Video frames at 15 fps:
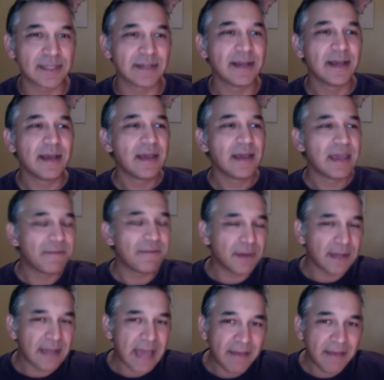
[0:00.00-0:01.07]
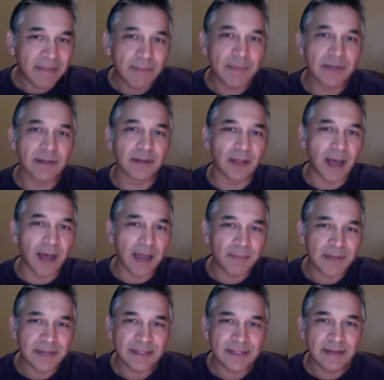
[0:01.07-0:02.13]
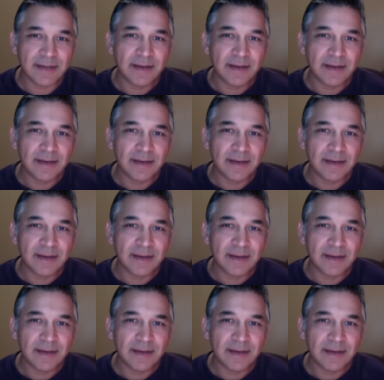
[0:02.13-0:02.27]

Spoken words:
And if you can have them in alignment,